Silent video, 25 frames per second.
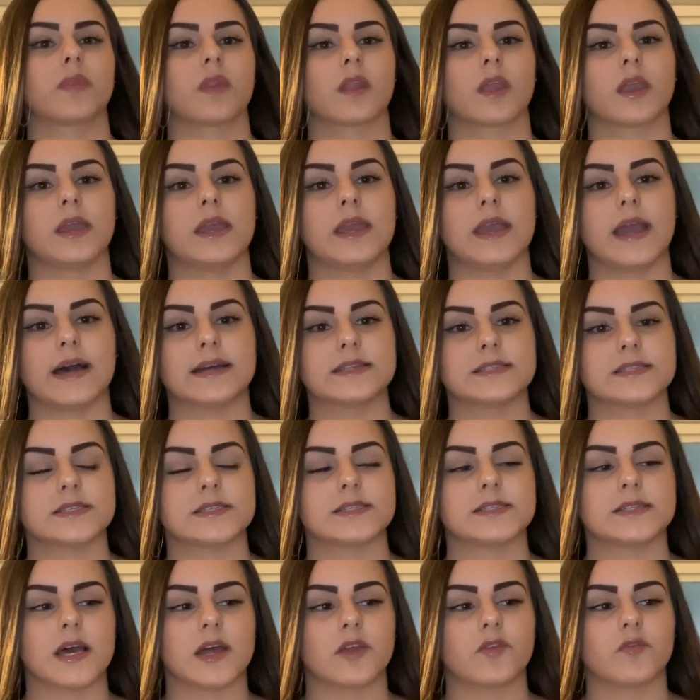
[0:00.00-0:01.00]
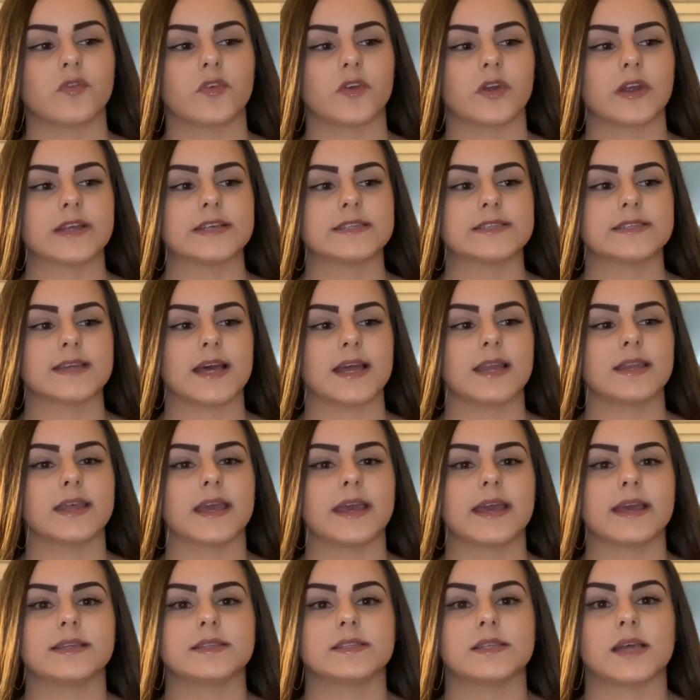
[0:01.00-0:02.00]
He has his son for his set
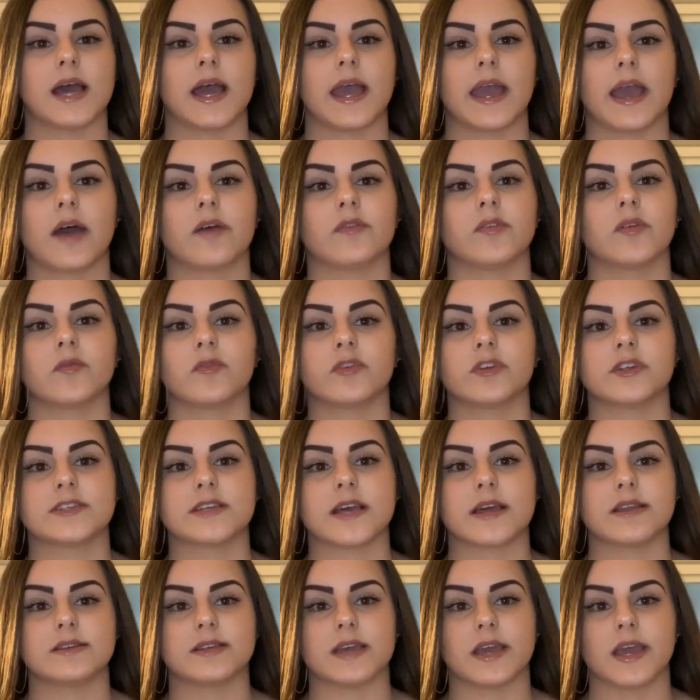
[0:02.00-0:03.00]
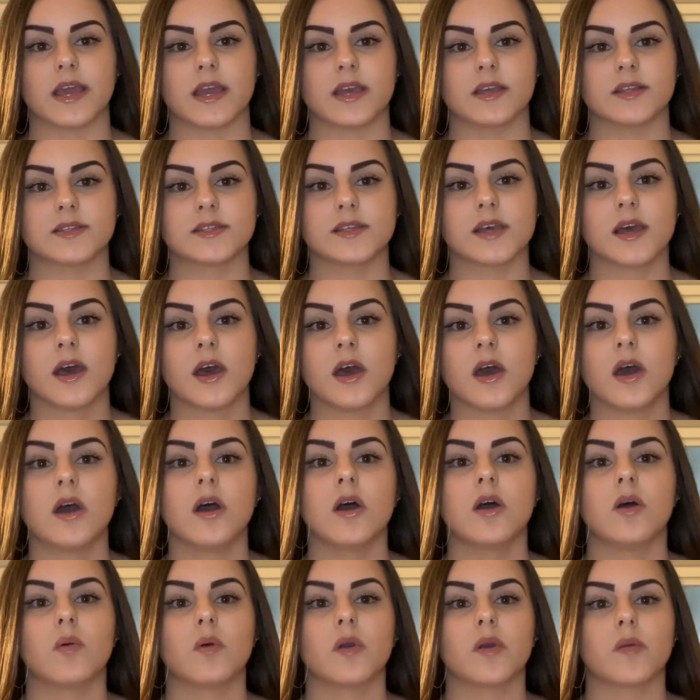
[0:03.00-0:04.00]
days. I have him for set days.
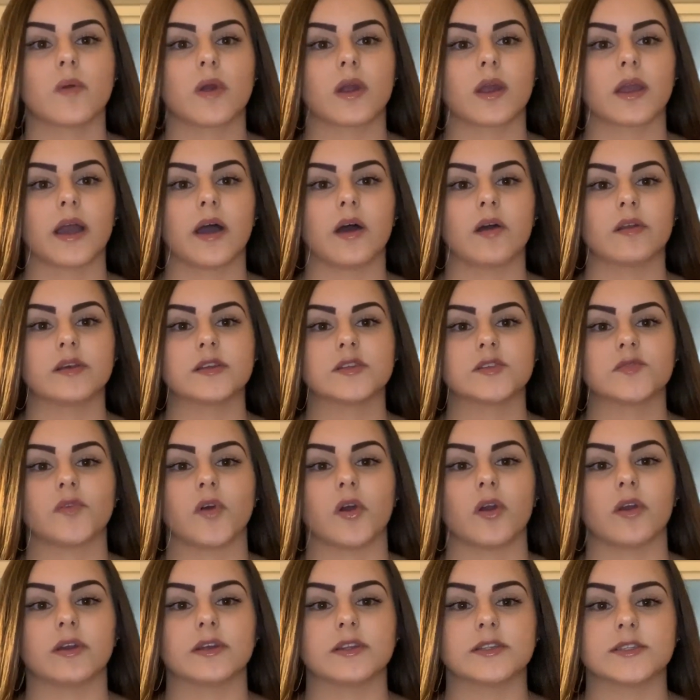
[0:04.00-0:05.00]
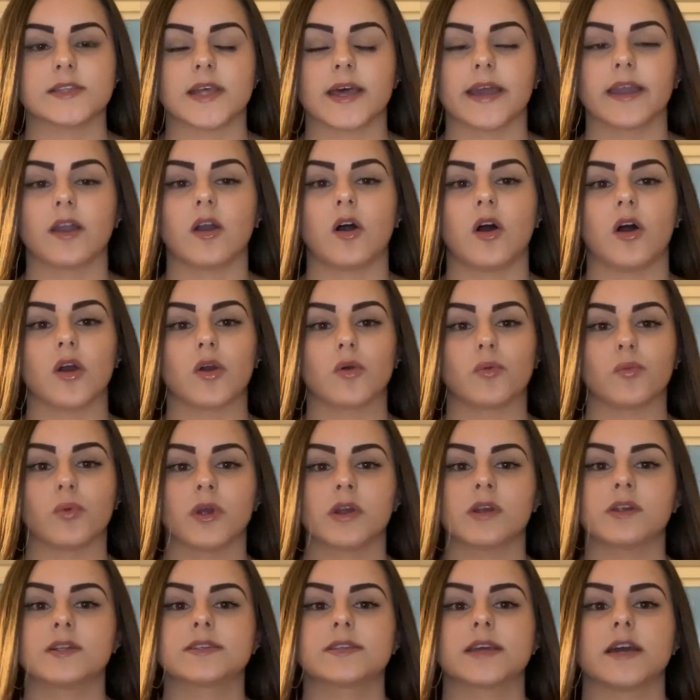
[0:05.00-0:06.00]
We work out as far as like our
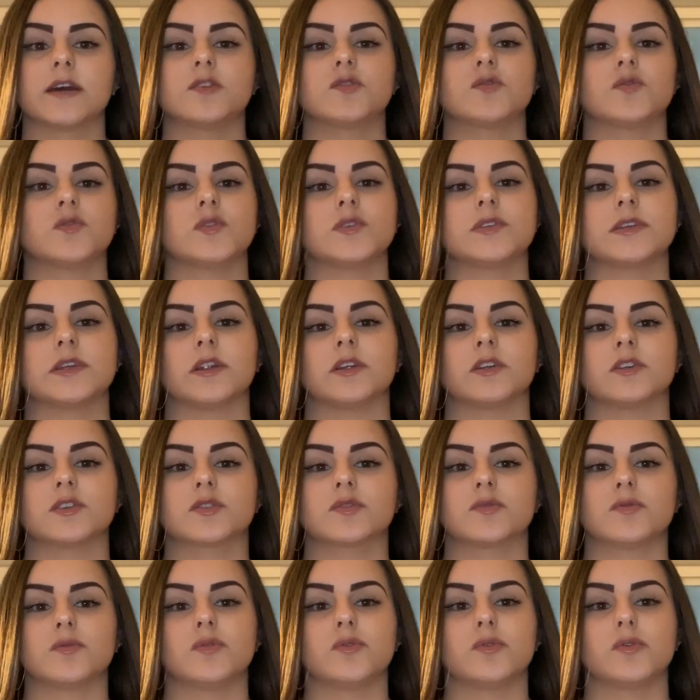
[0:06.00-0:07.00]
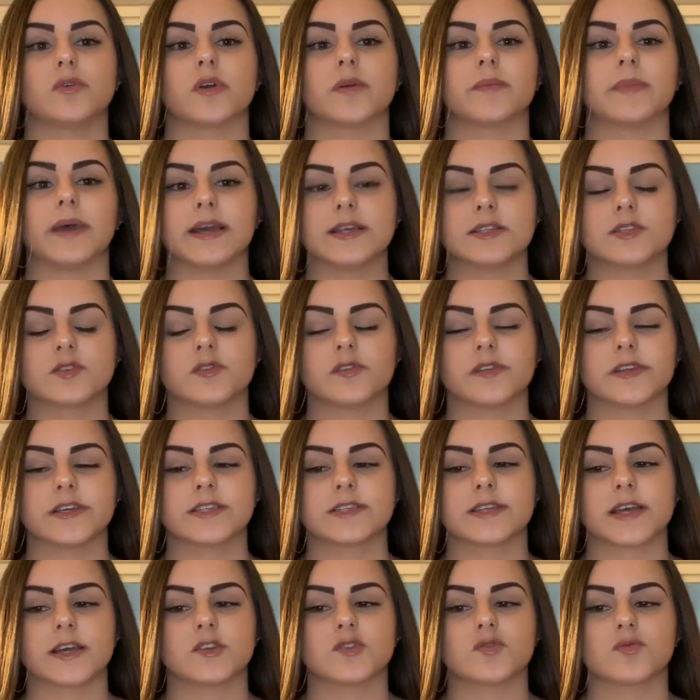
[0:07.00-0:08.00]
work schedules and our school or my schooling
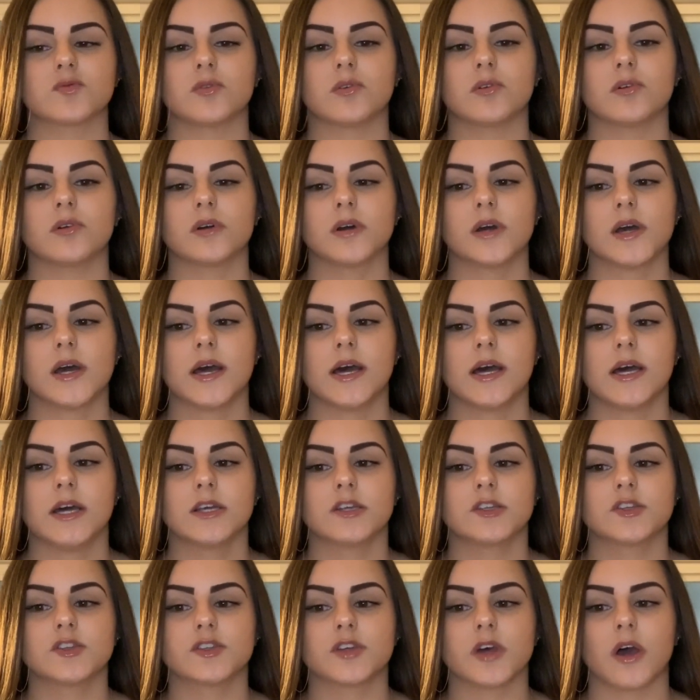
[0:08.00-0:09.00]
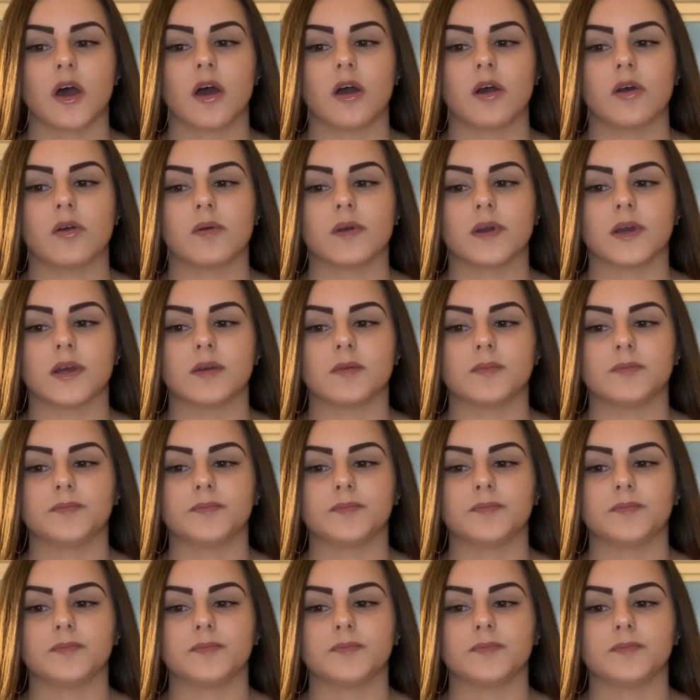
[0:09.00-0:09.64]
schedule. So